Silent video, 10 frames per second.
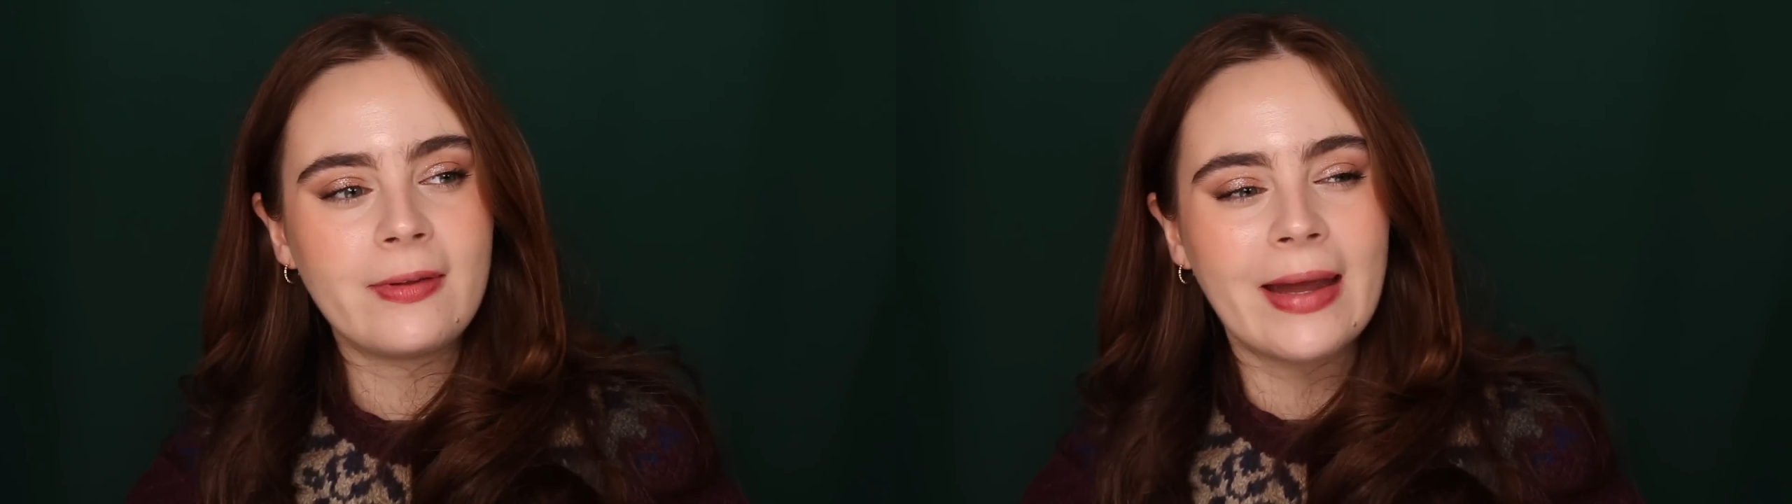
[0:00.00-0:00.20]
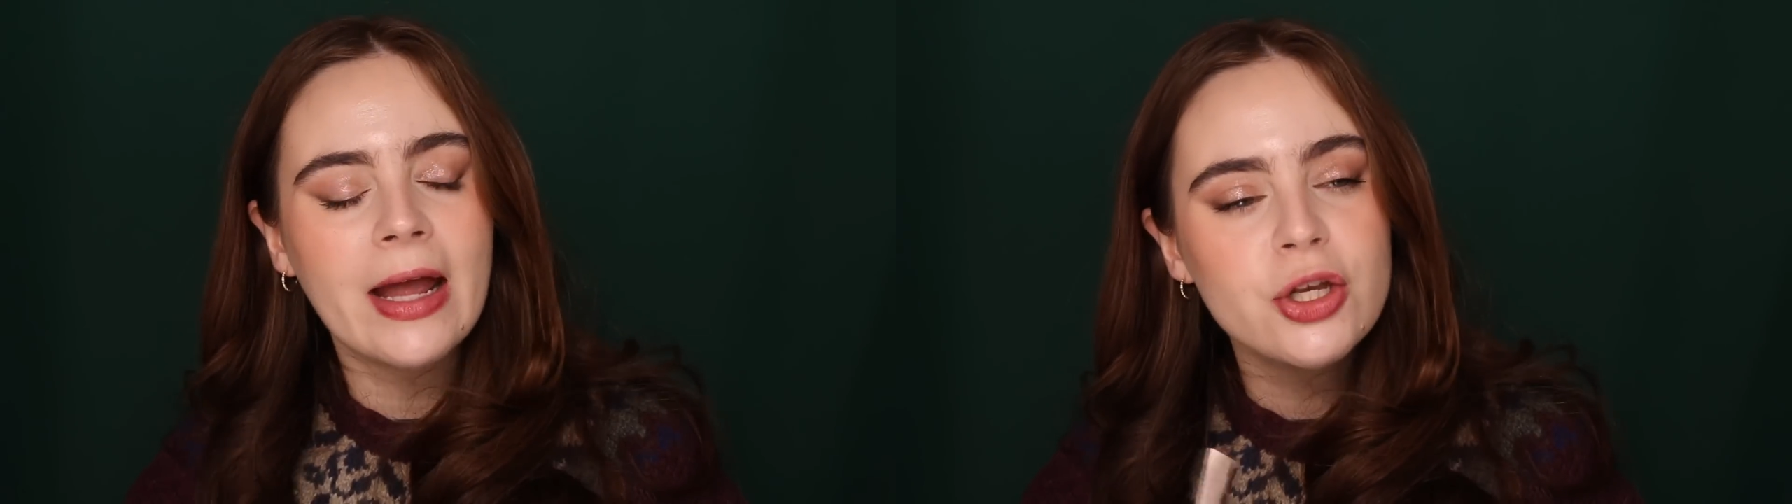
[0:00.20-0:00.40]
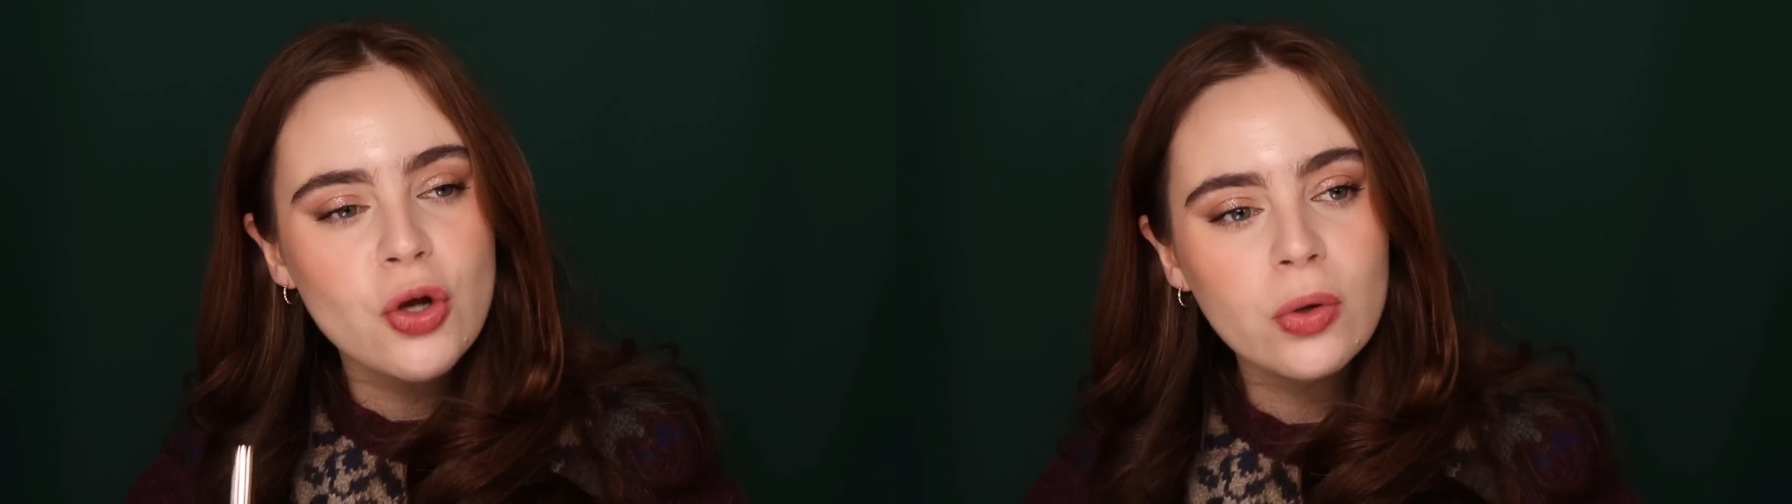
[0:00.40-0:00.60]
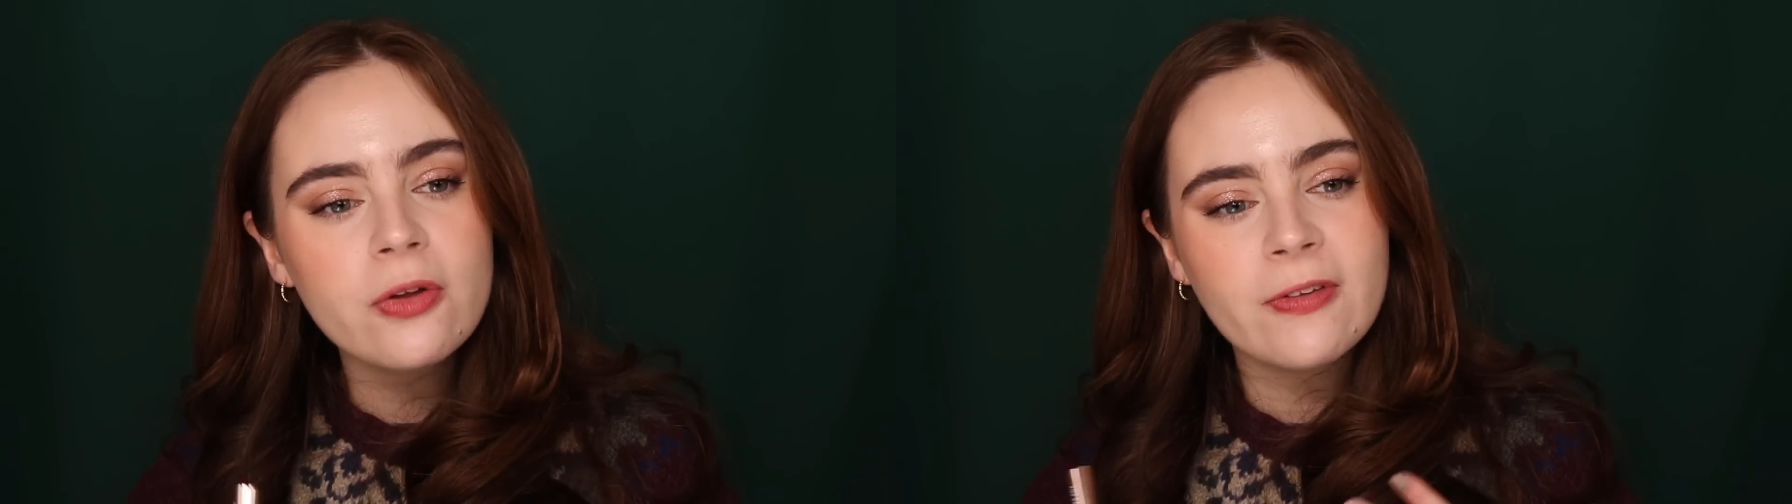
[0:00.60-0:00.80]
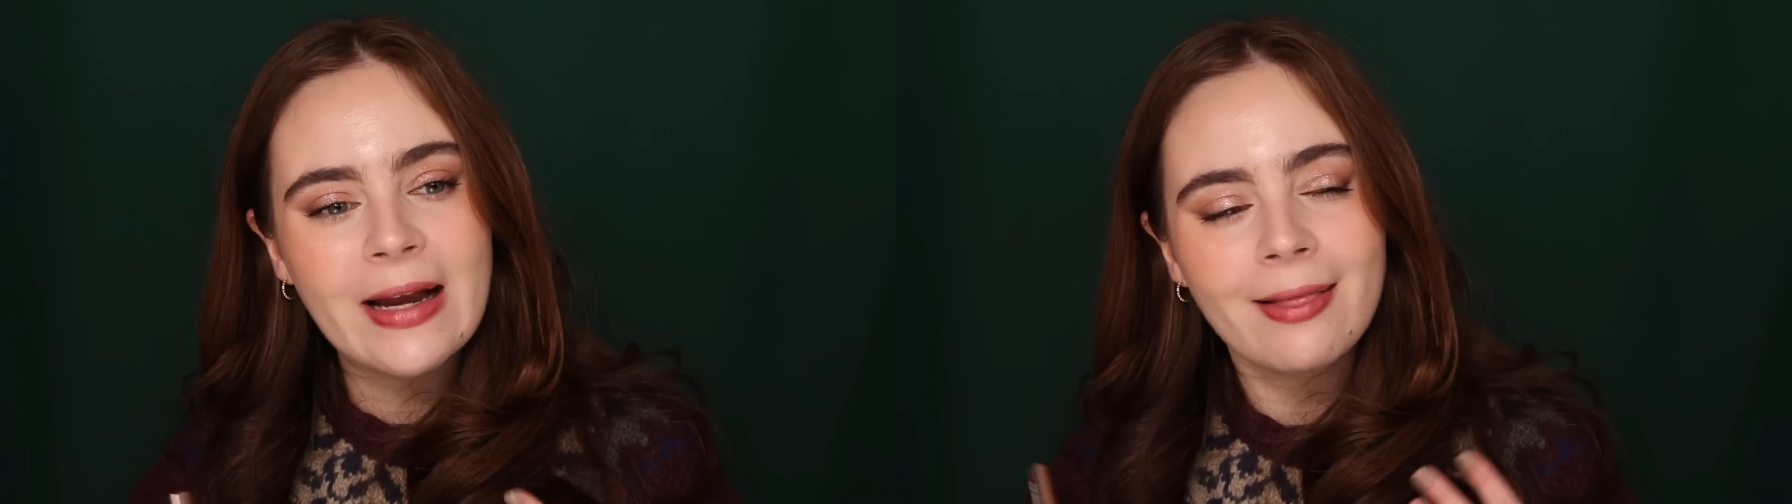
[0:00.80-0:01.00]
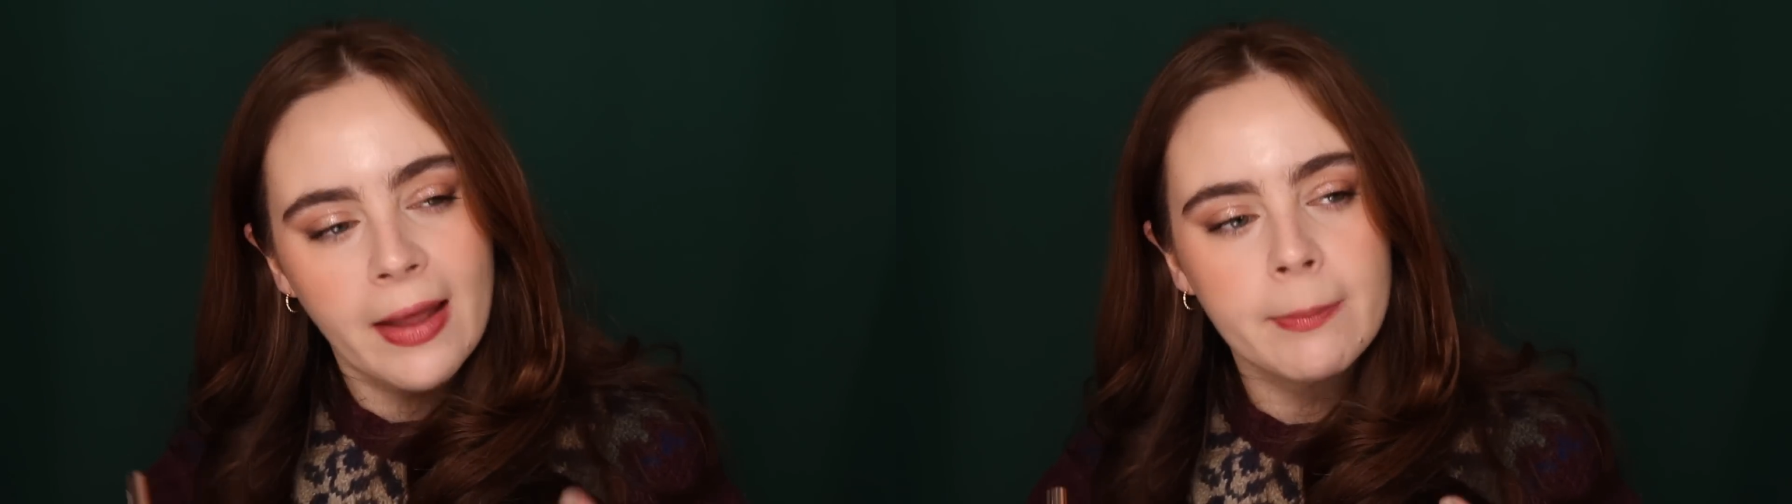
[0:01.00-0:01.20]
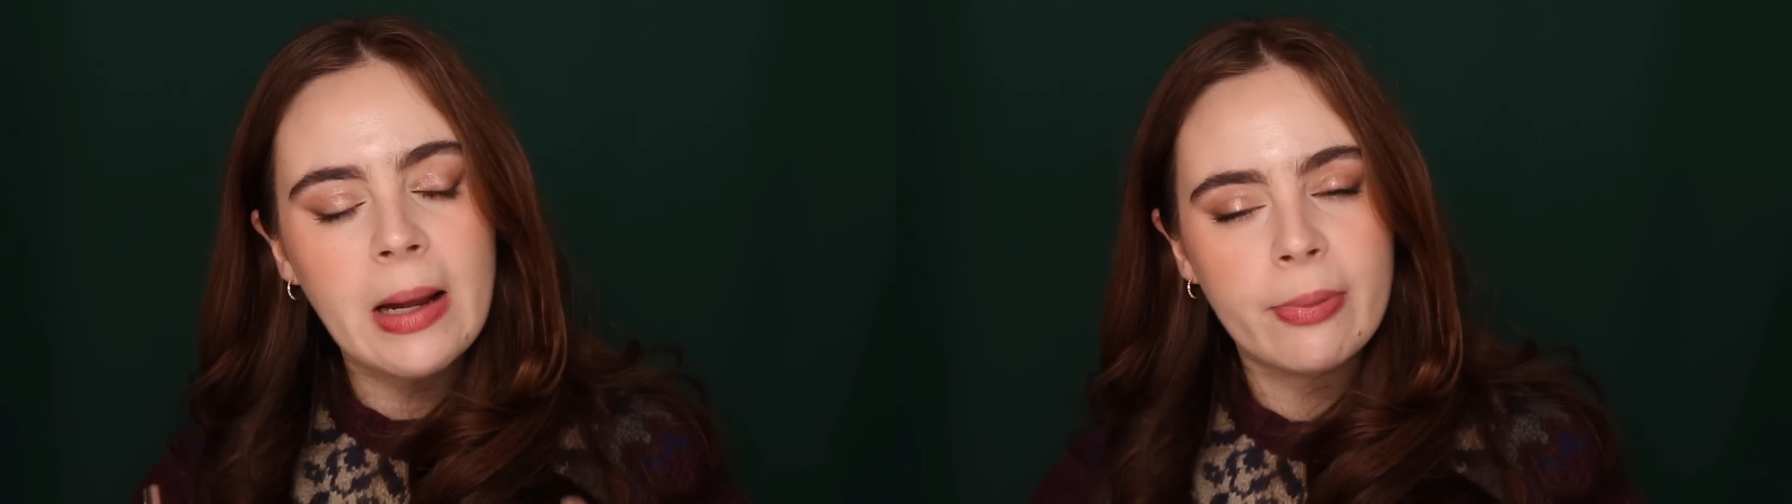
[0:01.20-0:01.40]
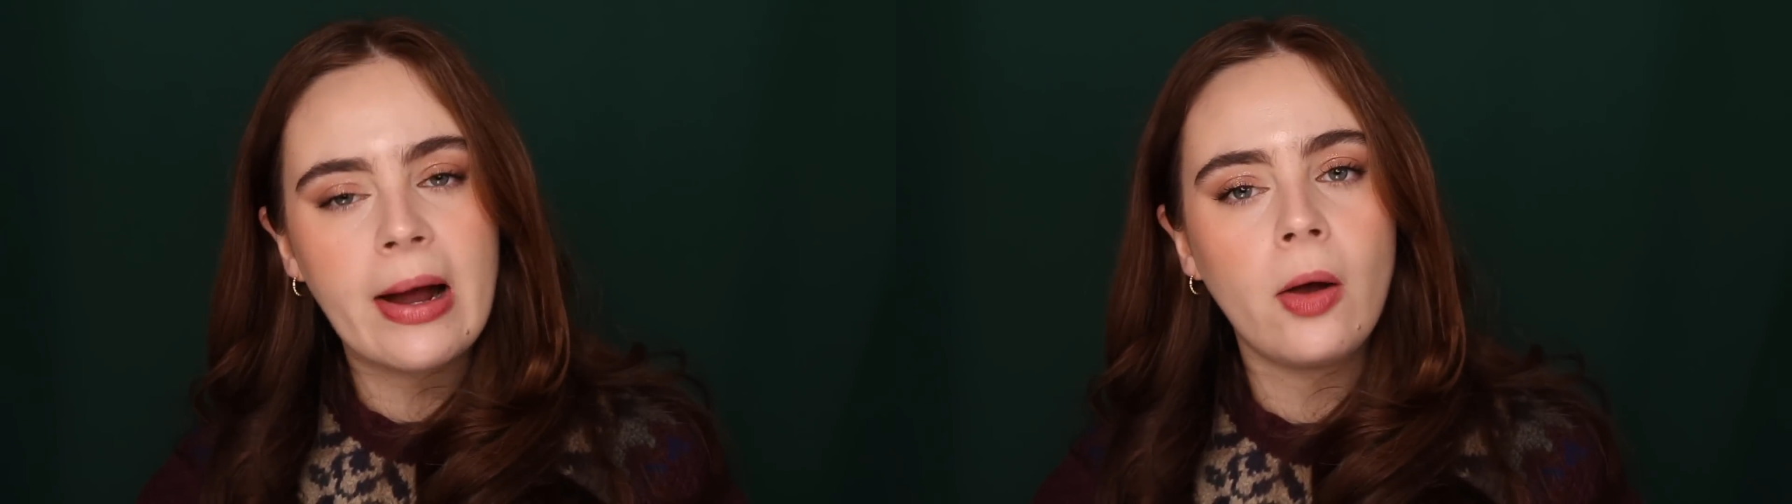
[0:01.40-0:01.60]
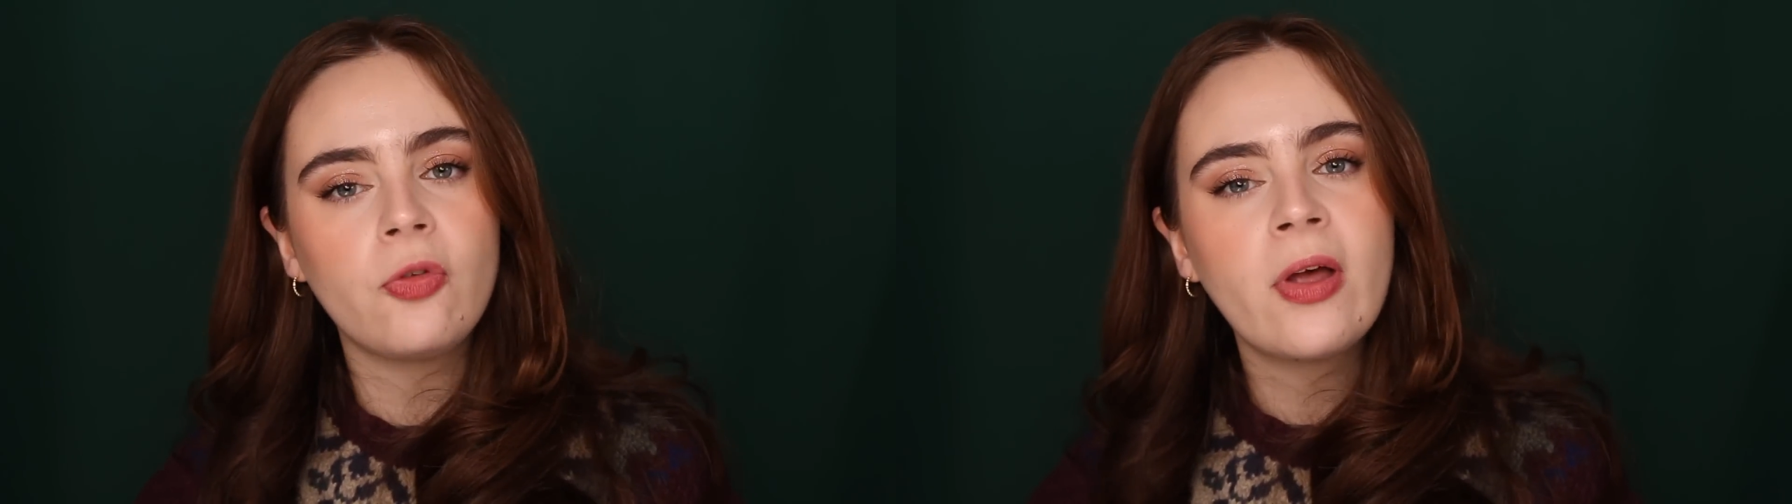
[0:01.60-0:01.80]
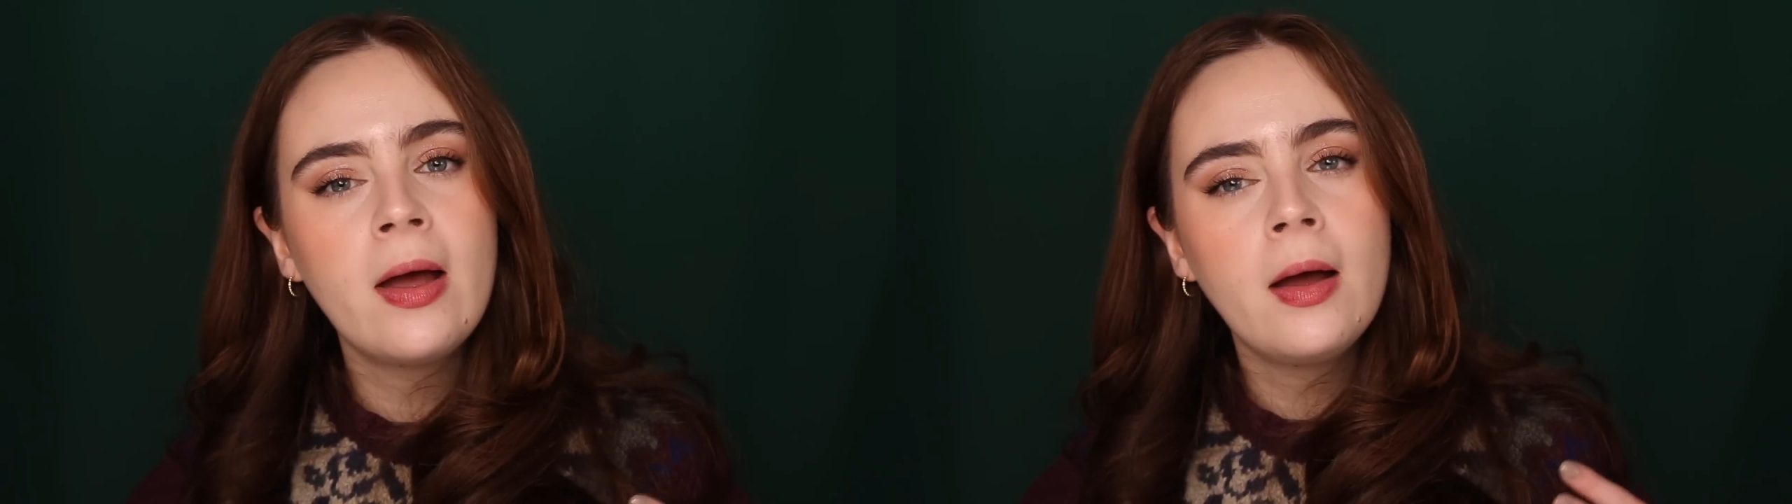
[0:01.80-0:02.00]
like I notice that I like my
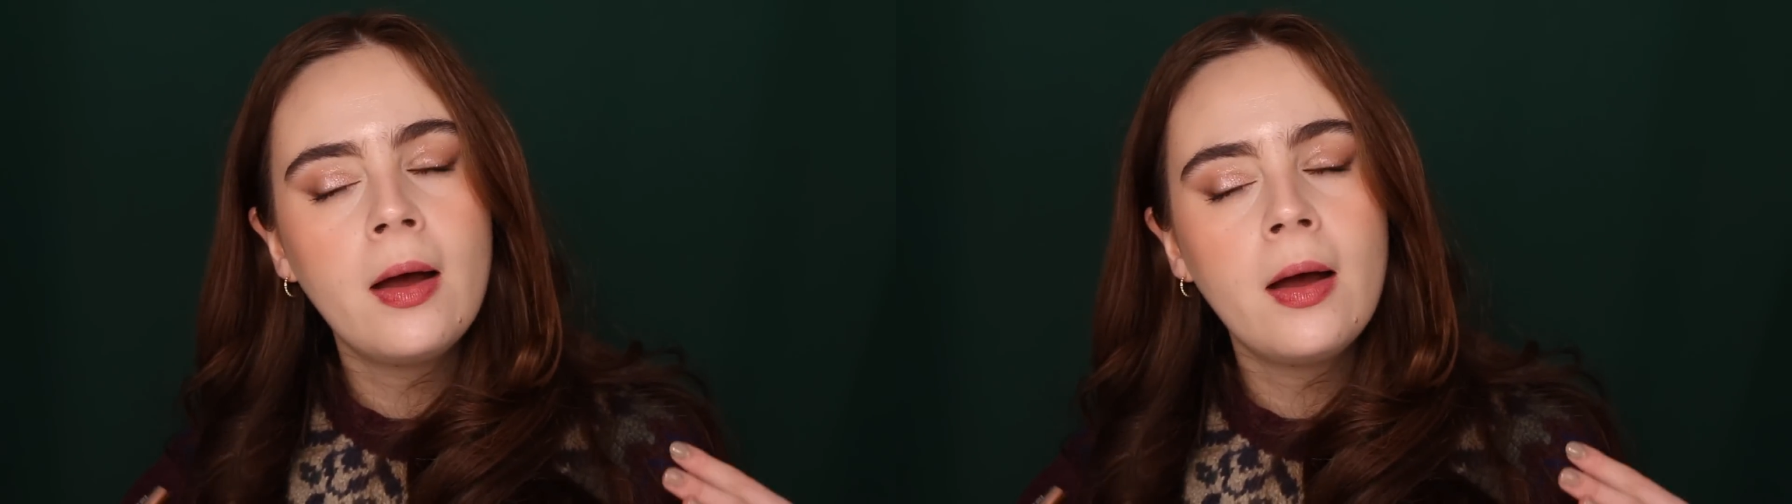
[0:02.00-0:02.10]
brows